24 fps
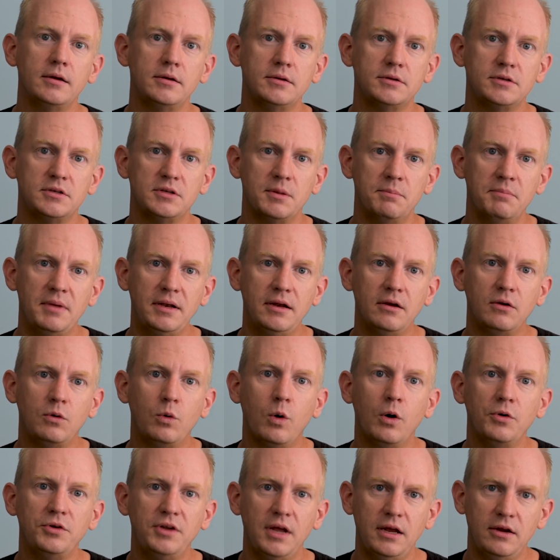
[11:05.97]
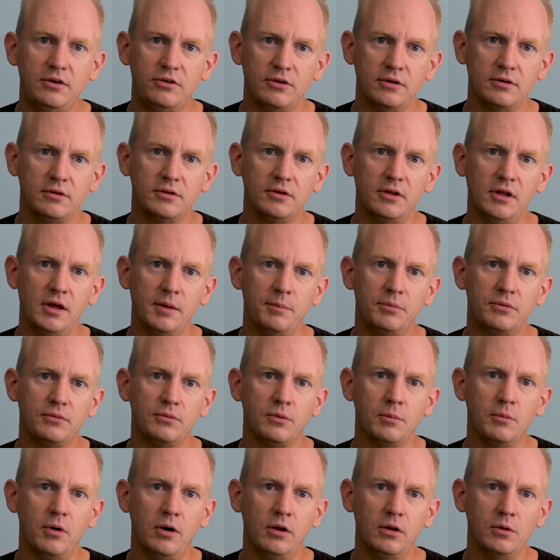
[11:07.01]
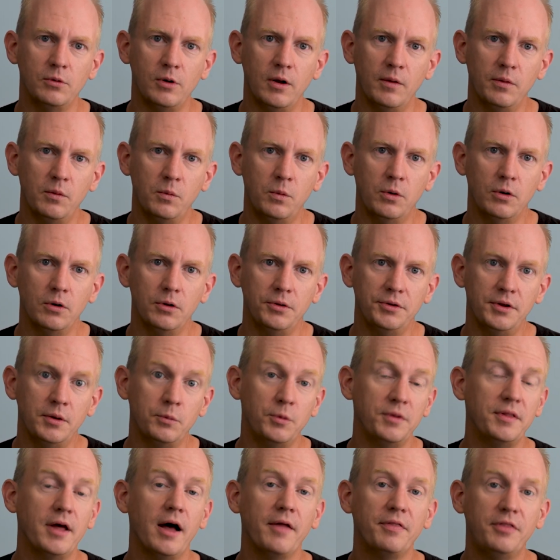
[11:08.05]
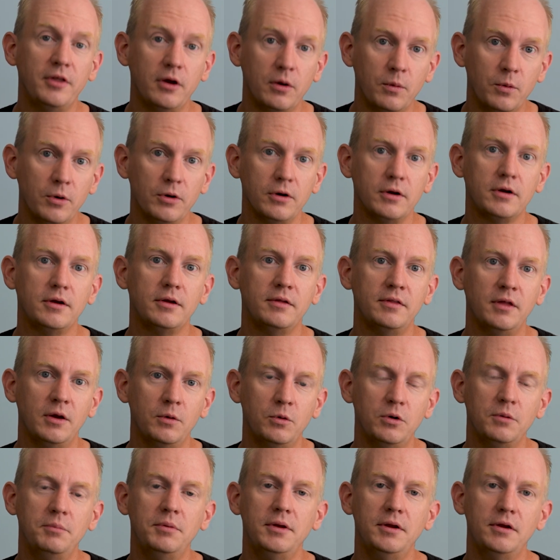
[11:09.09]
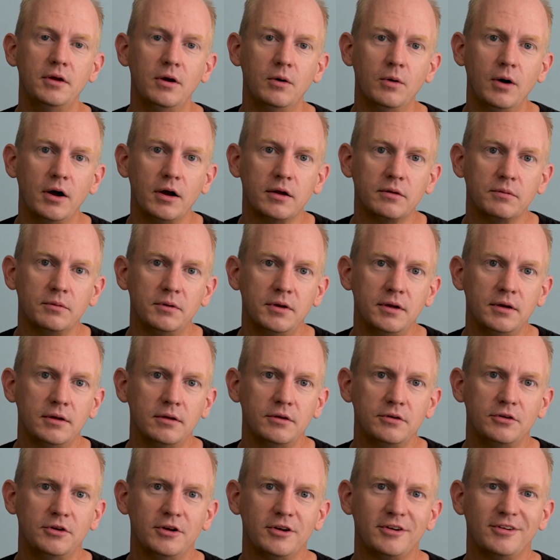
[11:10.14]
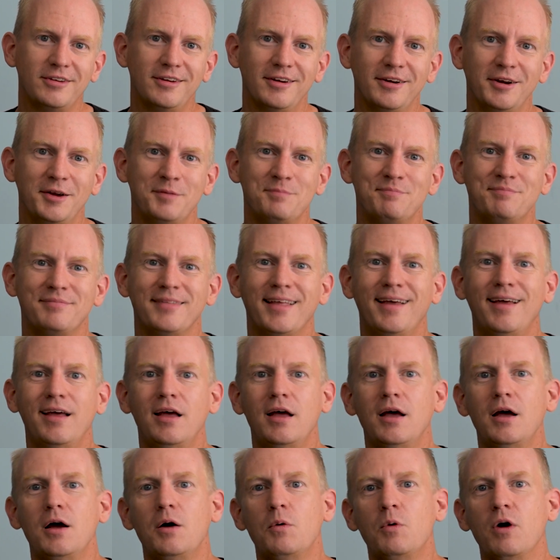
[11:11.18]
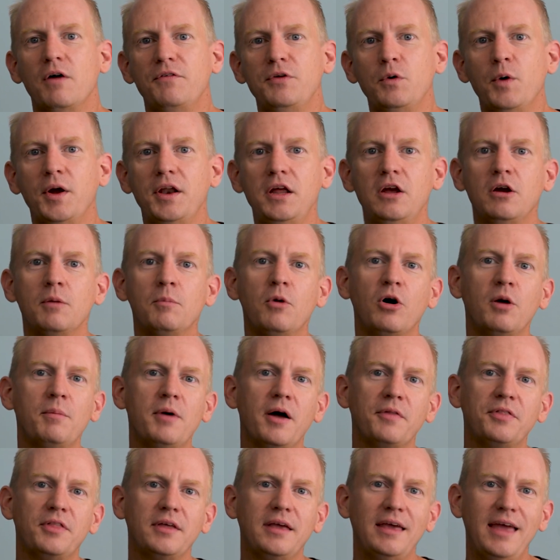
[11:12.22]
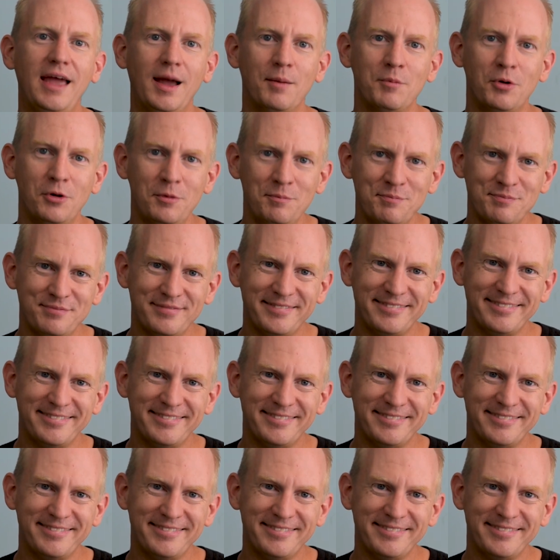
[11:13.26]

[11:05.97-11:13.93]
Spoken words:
submitted quotation slips from all around the world, and without their work, there would be no Oxford English Dictionary. Well, if you want to hear more about the camel